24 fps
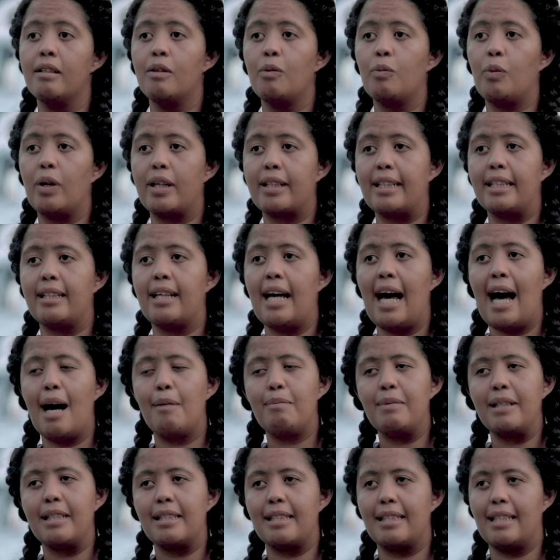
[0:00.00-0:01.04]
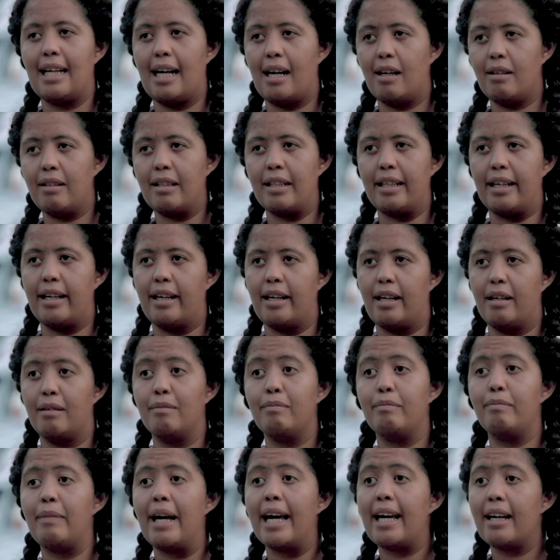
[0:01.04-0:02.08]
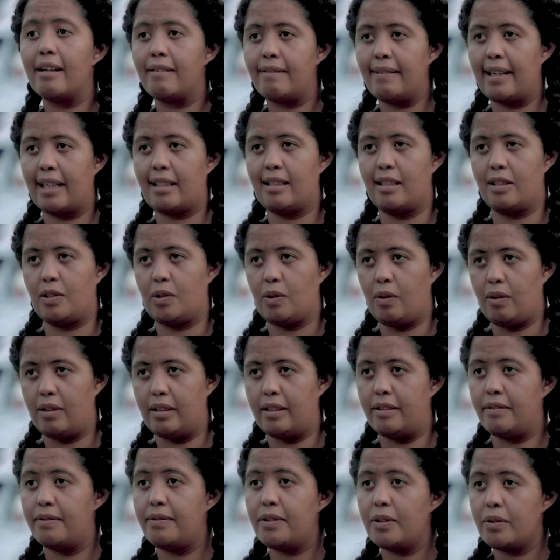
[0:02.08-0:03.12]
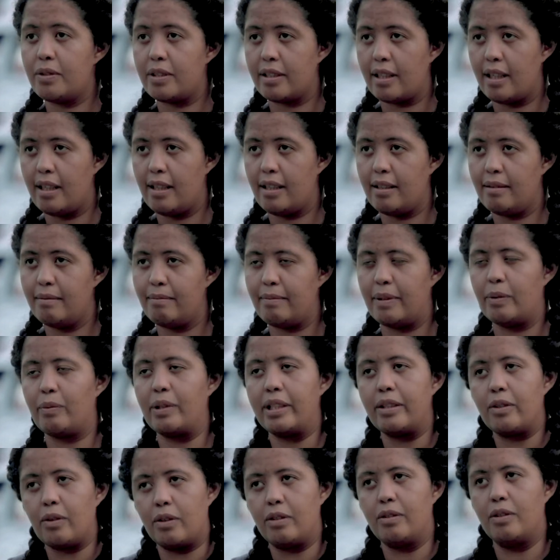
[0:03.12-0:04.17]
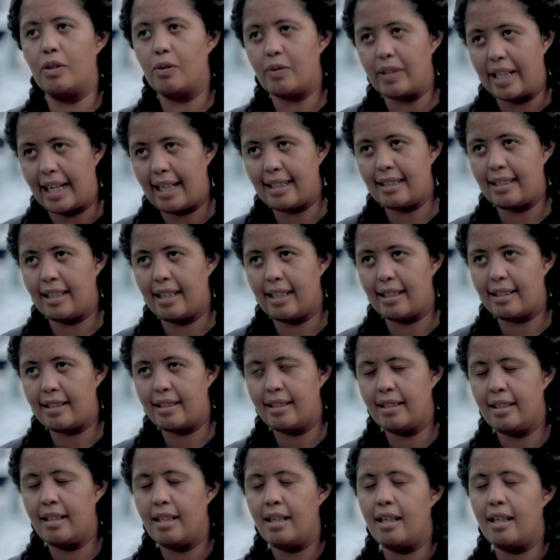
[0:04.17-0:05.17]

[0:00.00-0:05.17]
what happens down there may affect us all in future, but we don't know that yet.